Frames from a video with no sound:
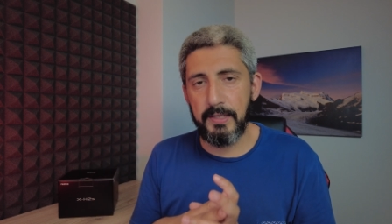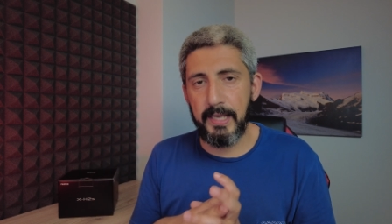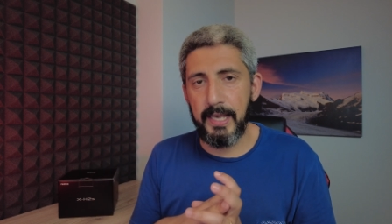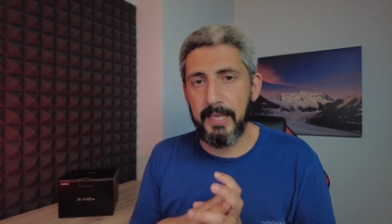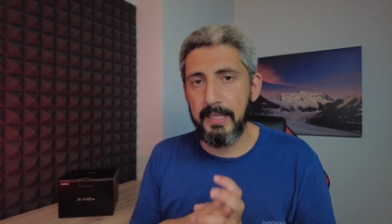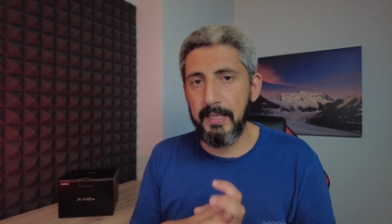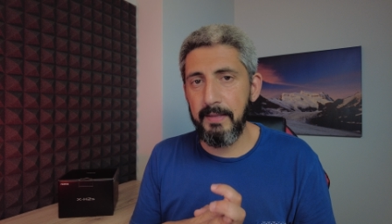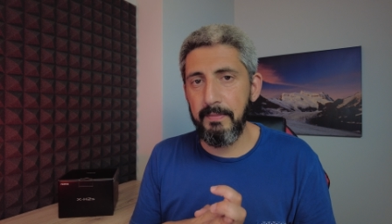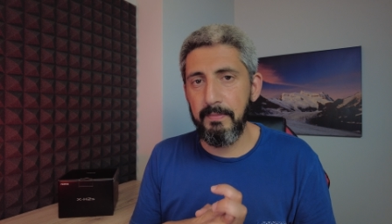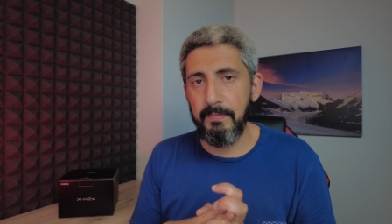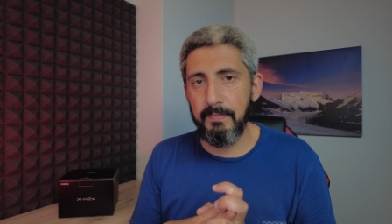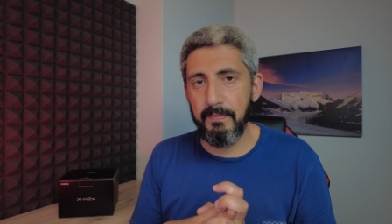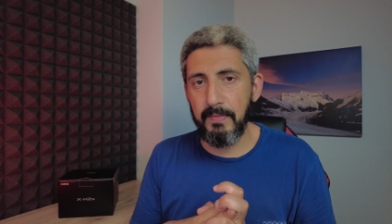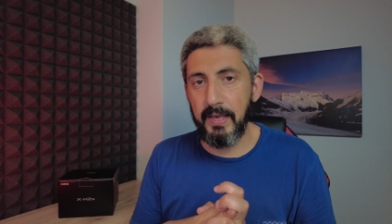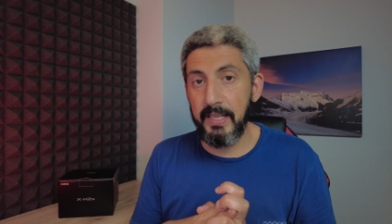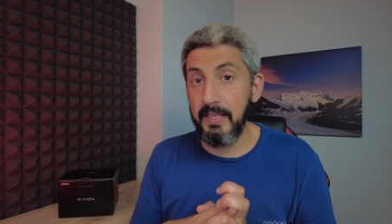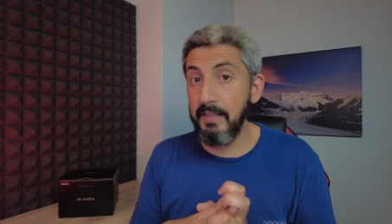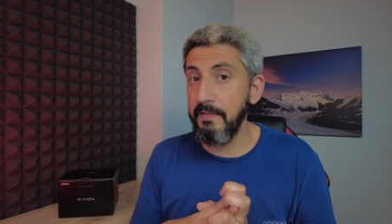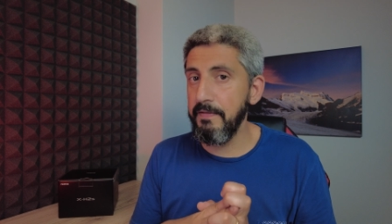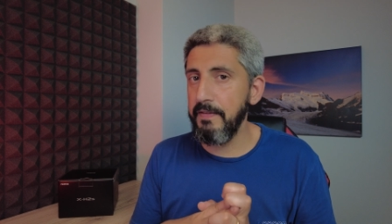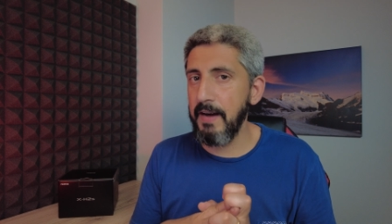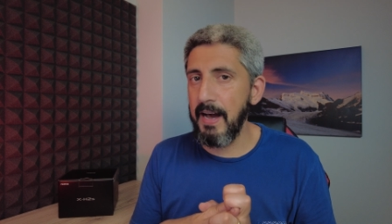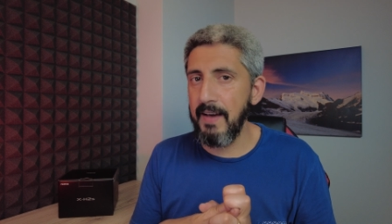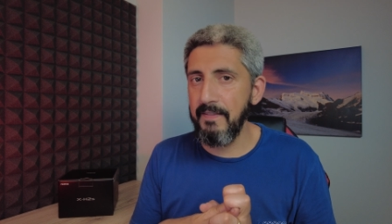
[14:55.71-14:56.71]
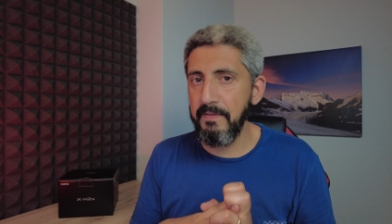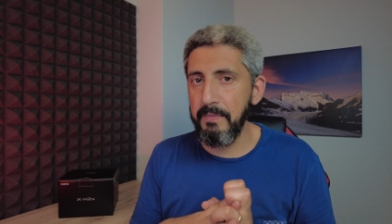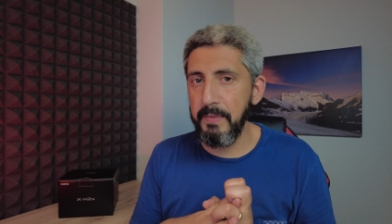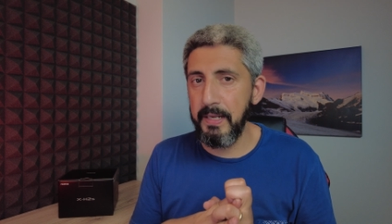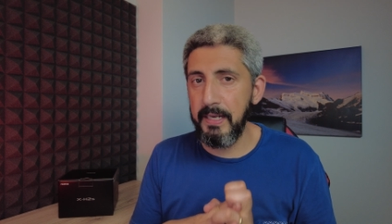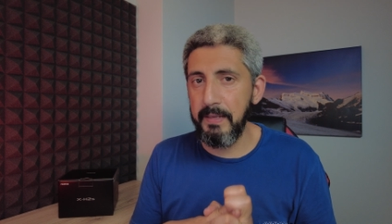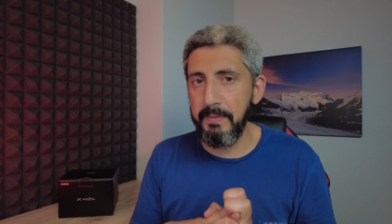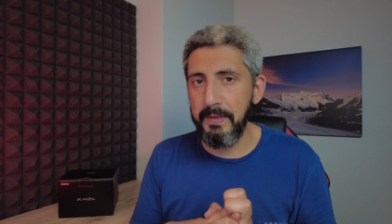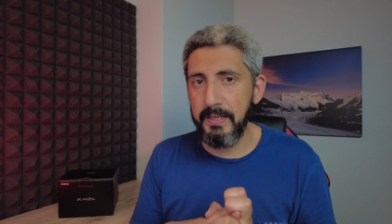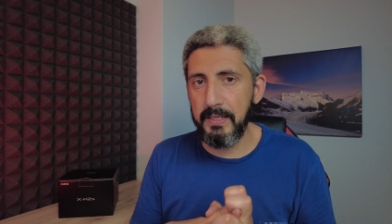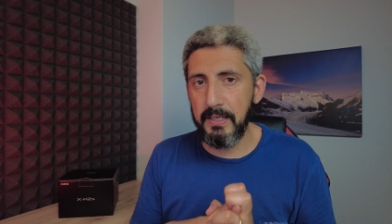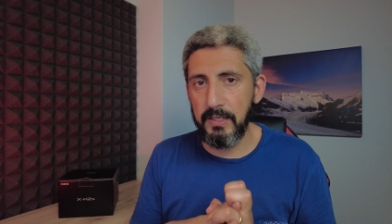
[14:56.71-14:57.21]

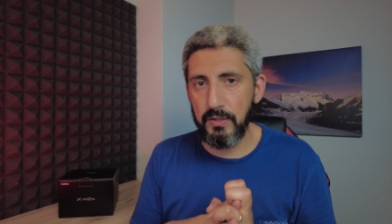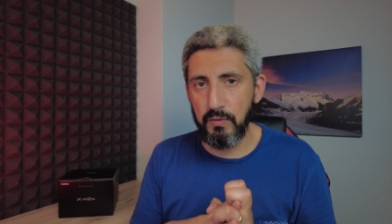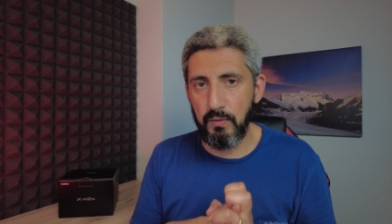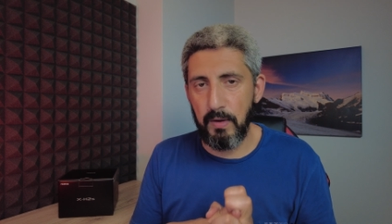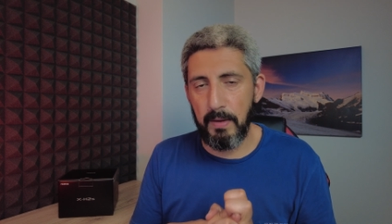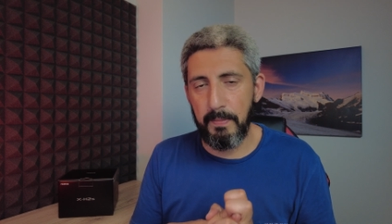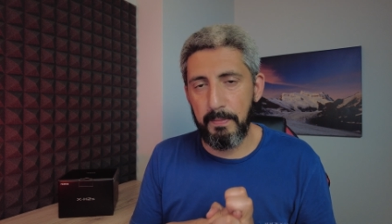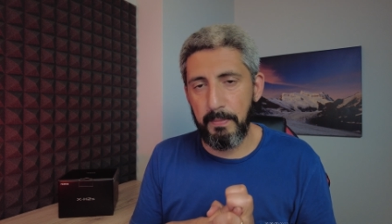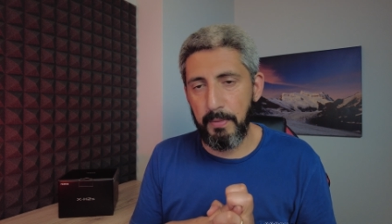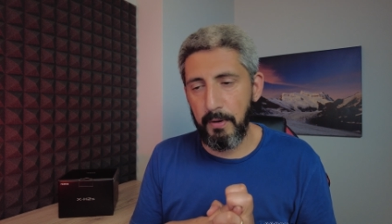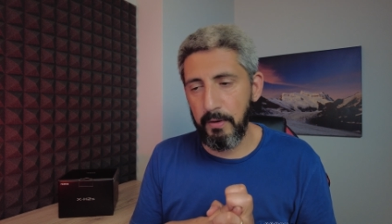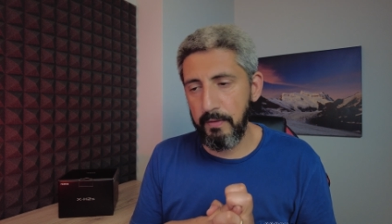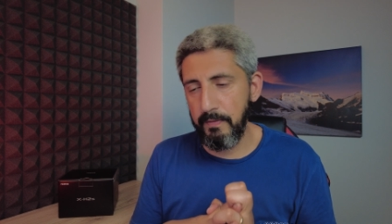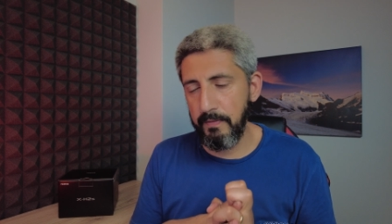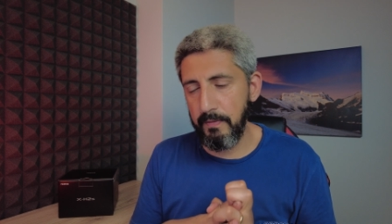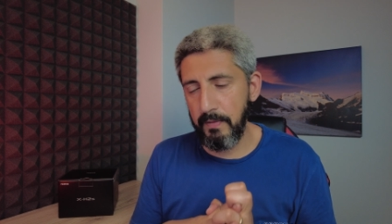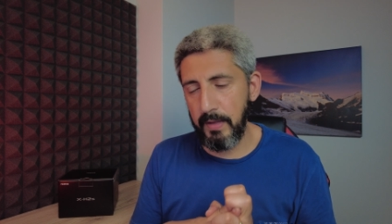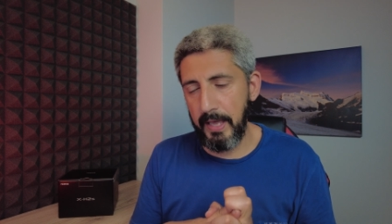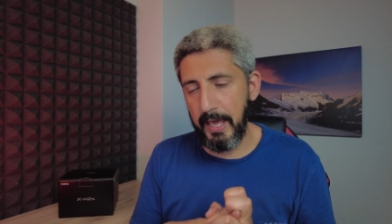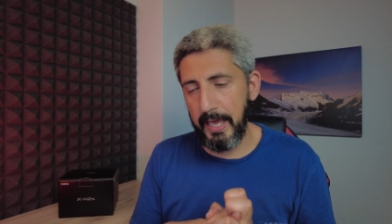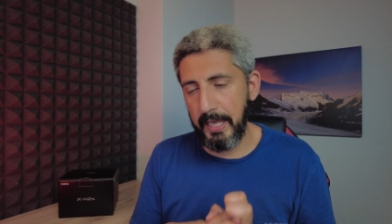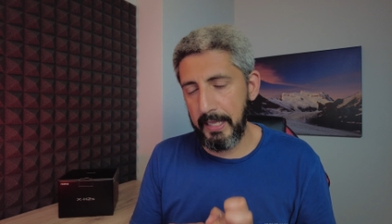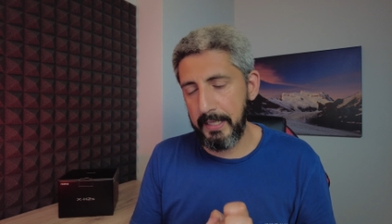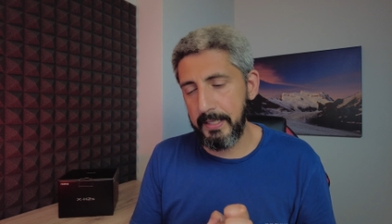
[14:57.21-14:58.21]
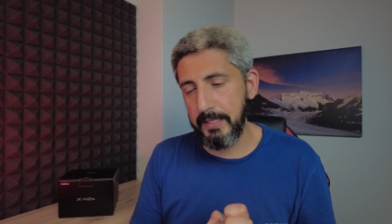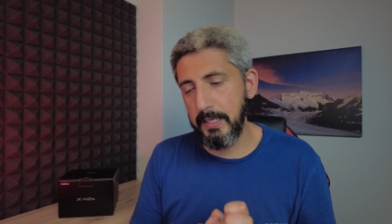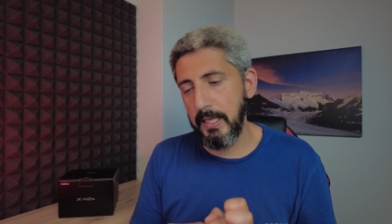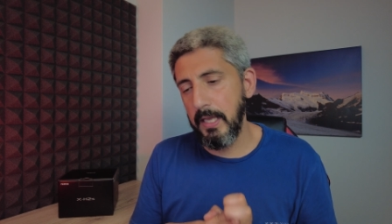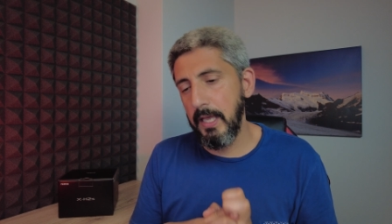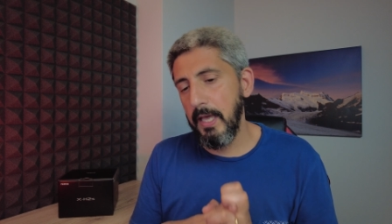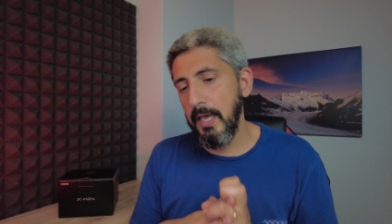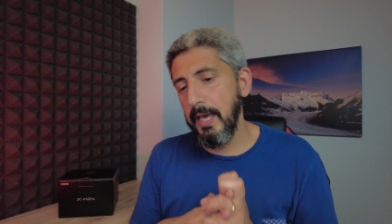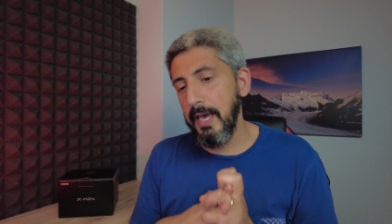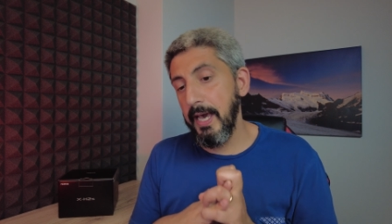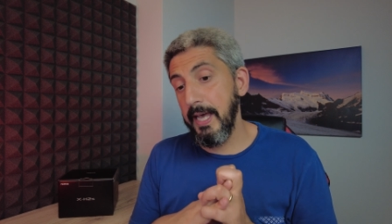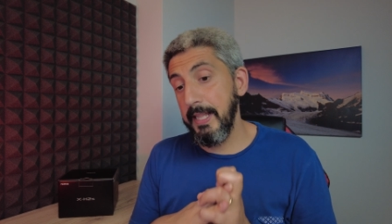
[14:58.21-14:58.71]
85mm 1.8.
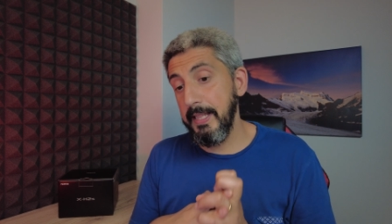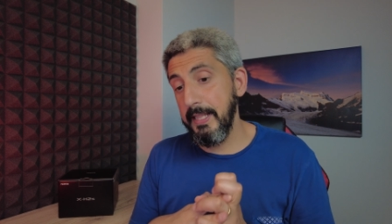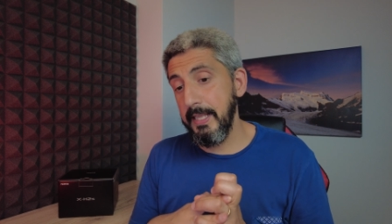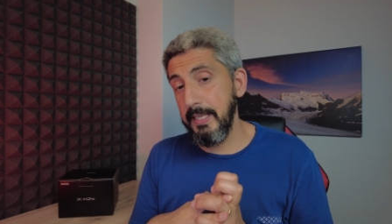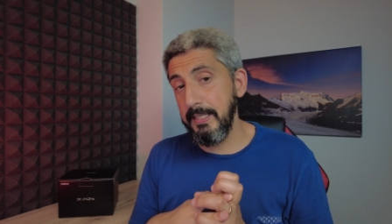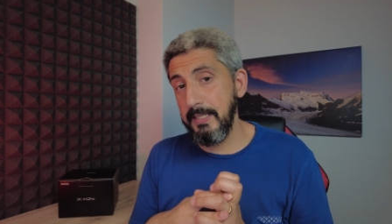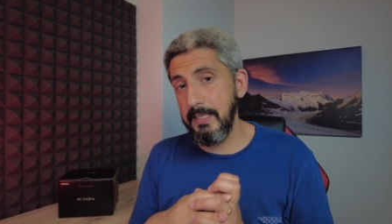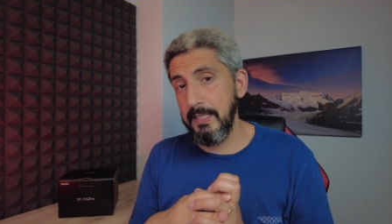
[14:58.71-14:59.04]
And this